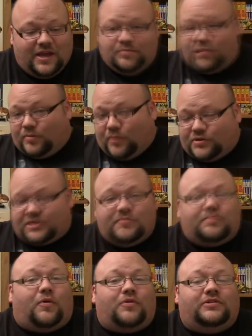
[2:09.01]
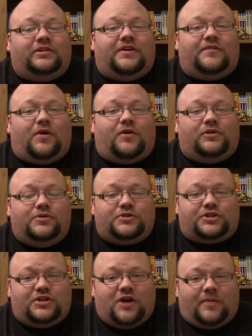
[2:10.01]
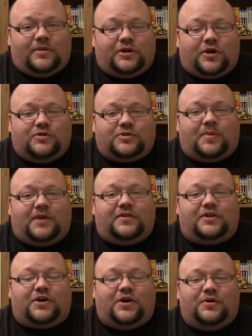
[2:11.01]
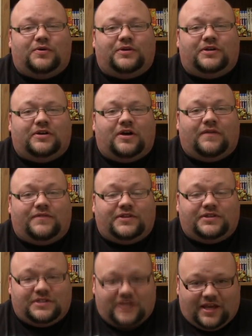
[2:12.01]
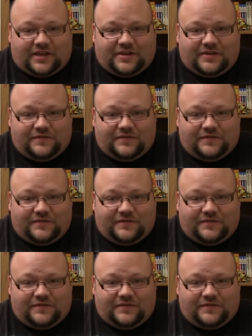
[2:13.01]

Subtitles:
But most importantly of all, Ushiyama goes by the code of the dick.